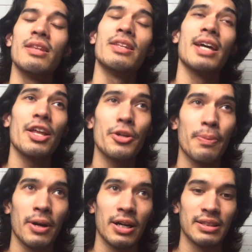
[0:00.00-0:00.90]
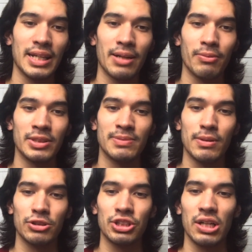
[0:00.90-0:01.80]
The other part that was
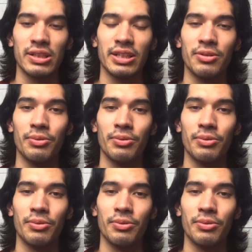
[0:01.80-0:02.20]
most shocking